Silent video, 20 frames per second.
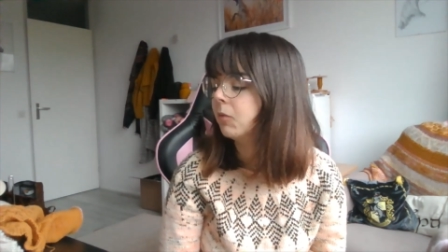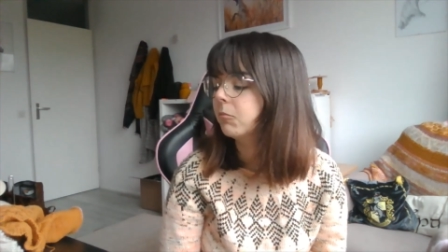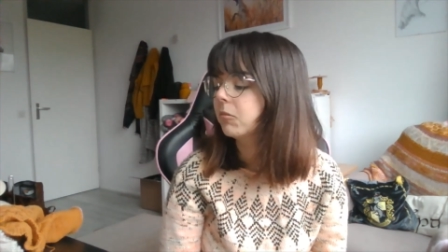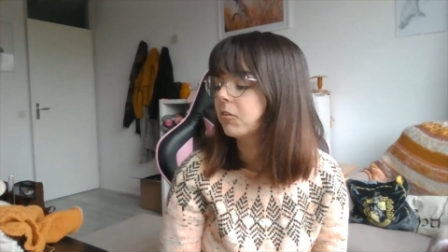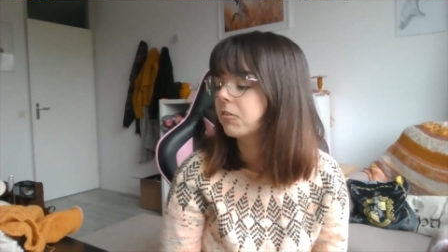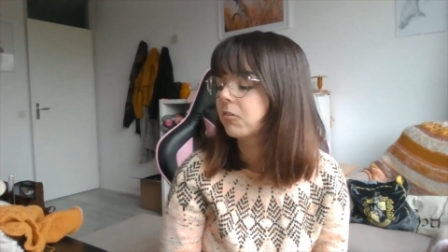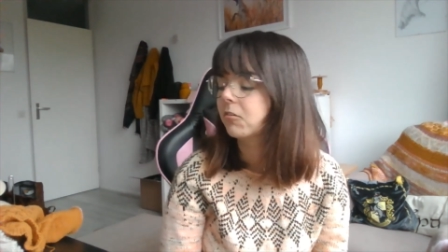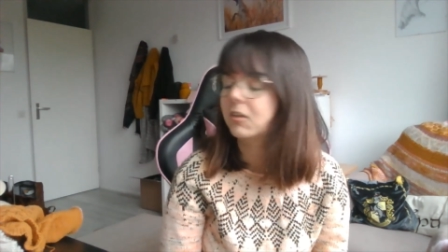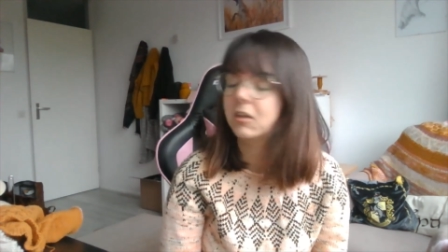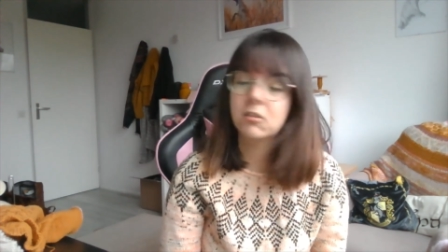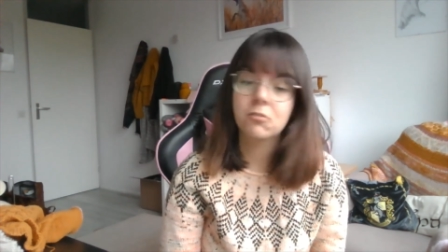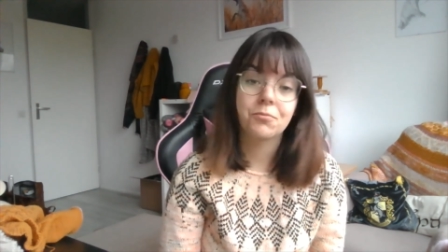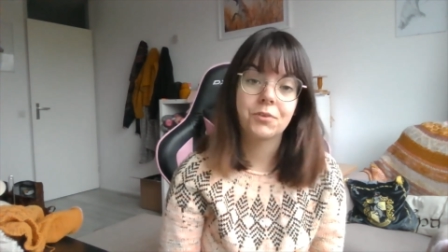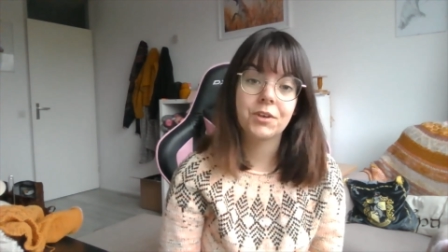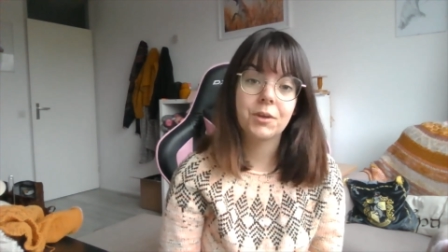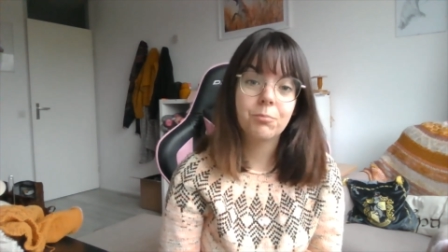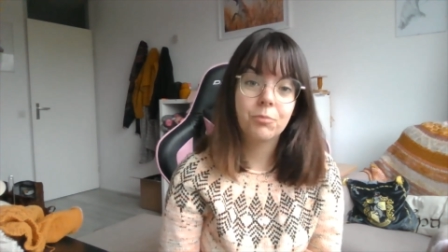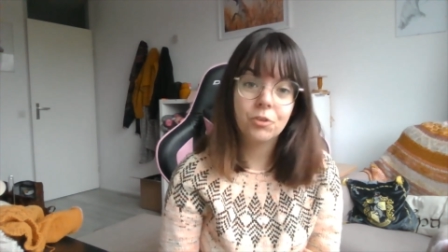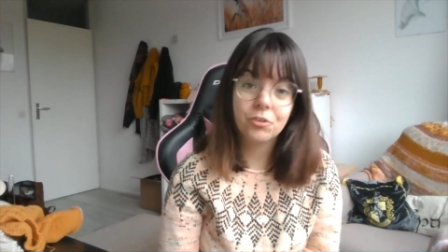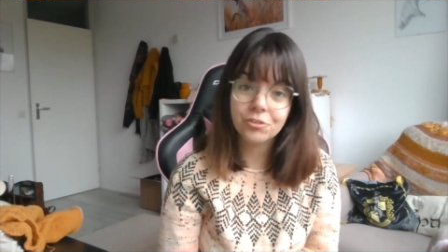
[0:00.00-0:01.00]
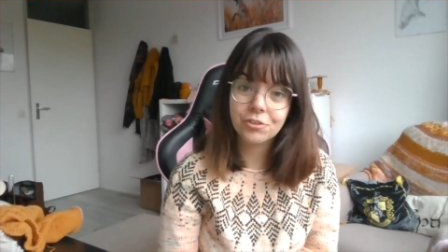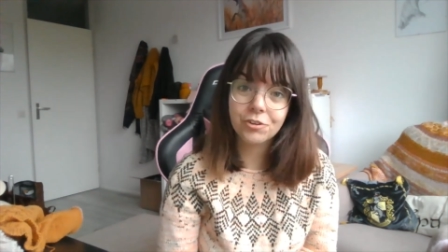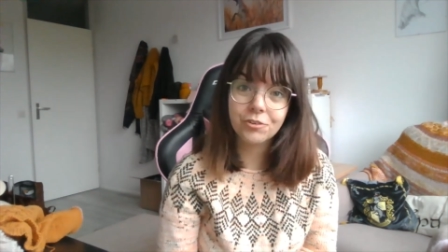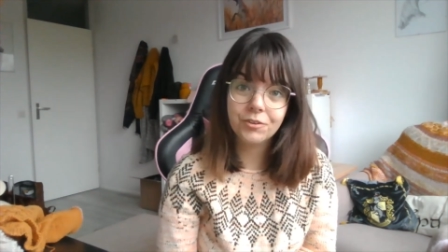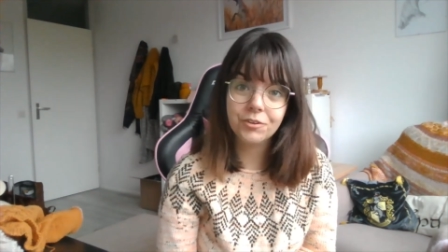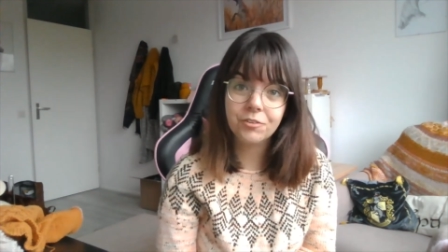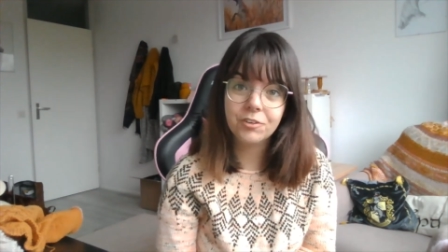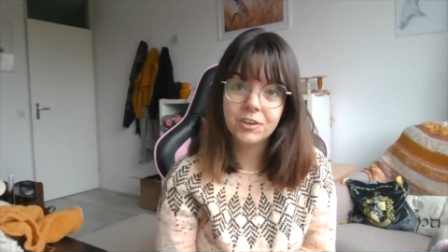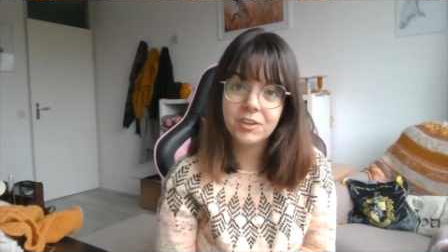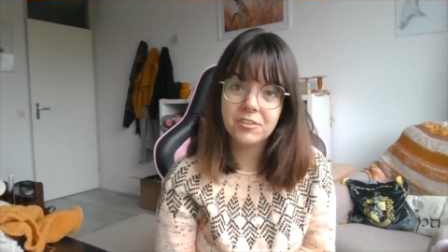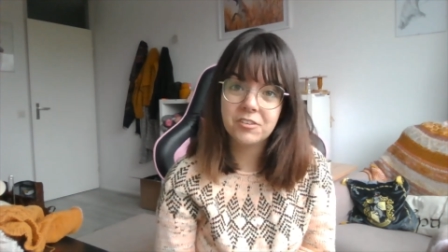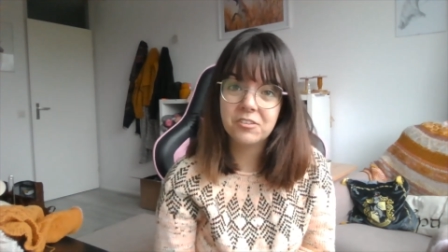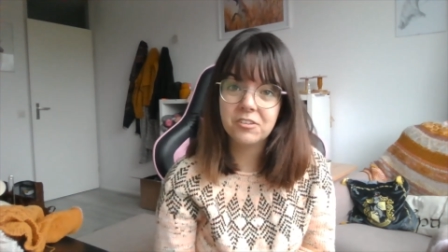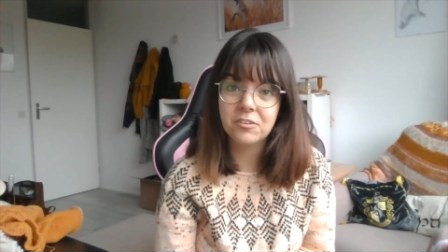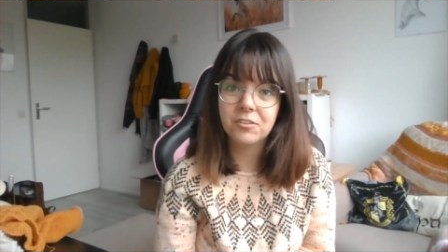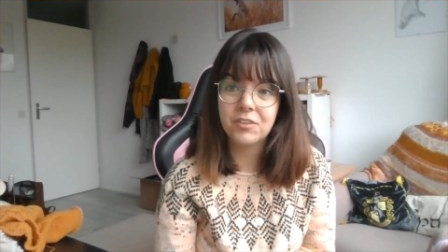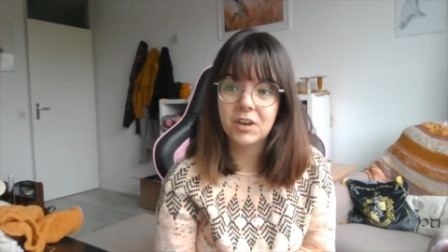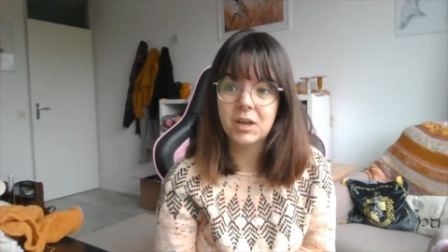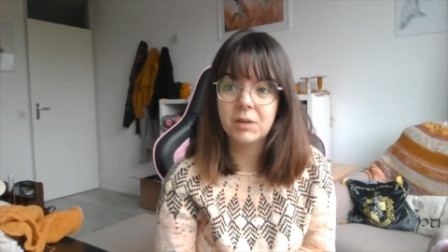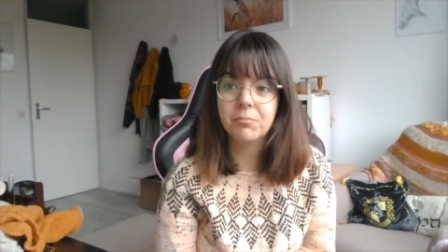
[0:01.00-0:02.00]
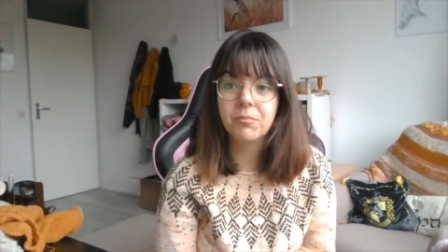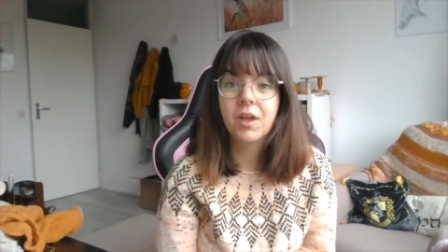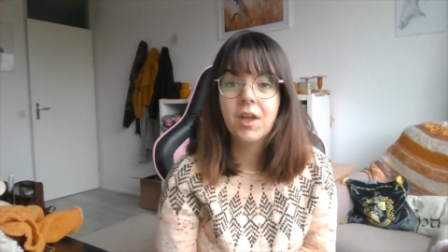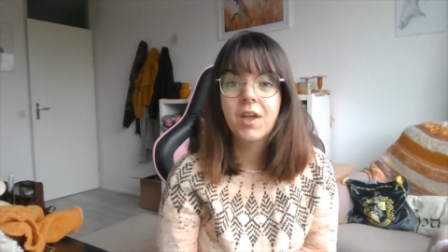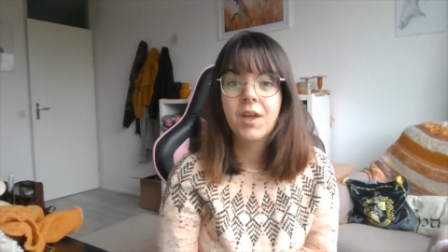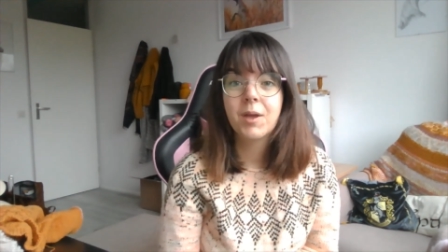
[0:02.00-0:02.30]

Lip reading: So this one I'm not showing on Instagram,